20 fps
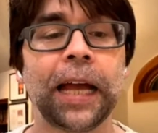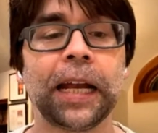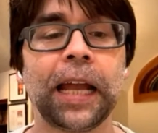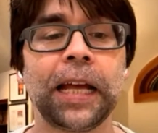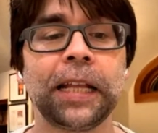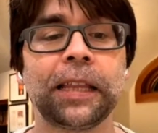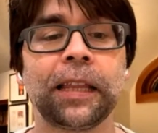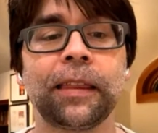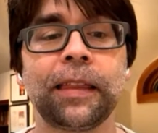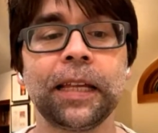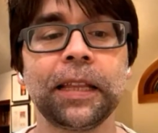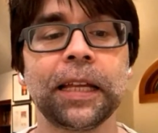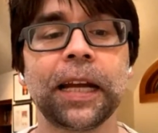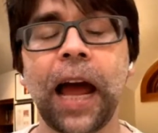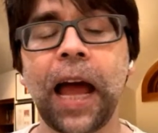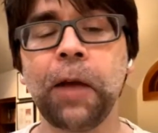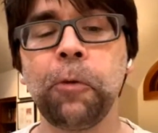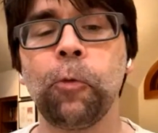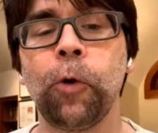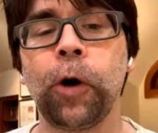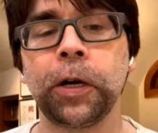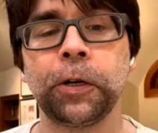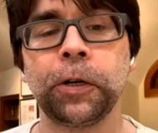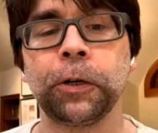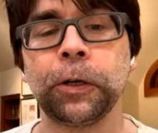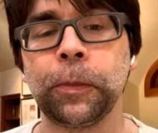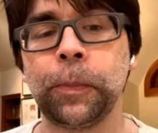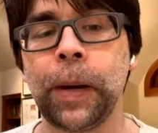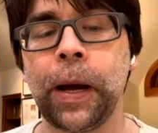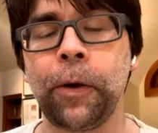and like the thing that i
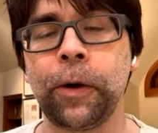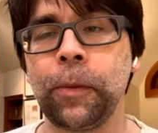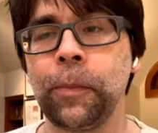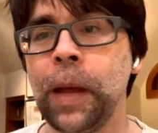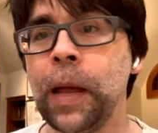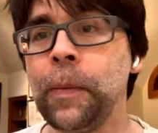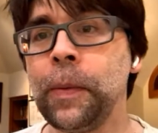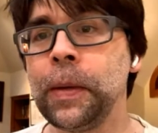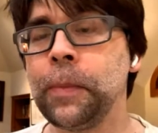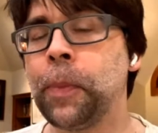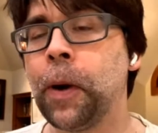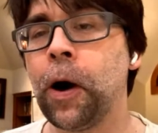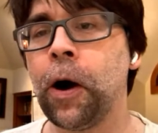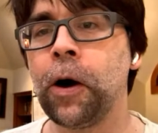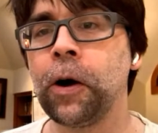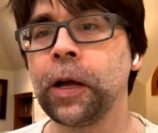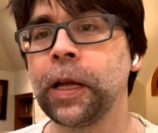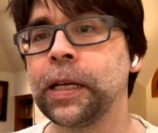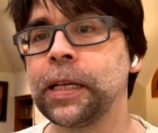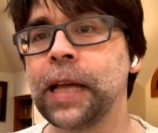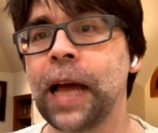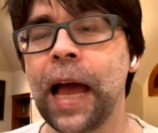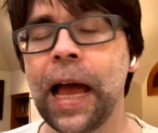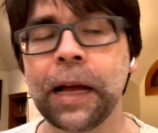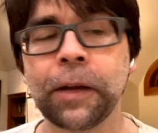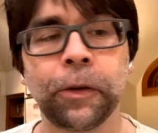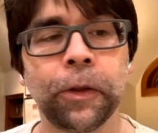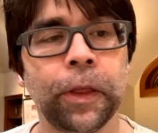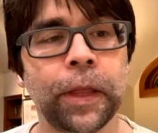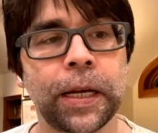wonder about and maybe paul can
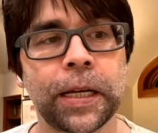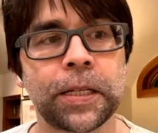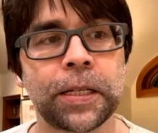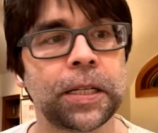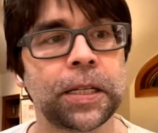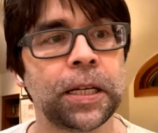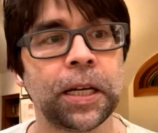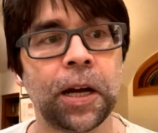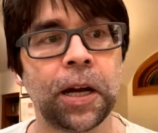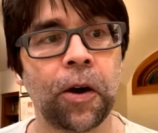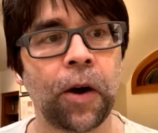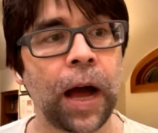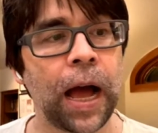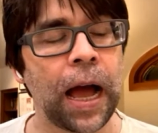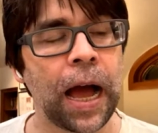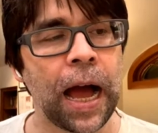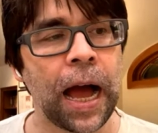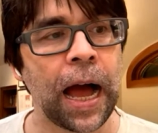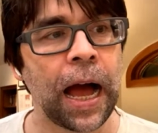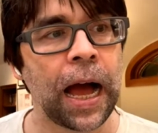tackle this you know I,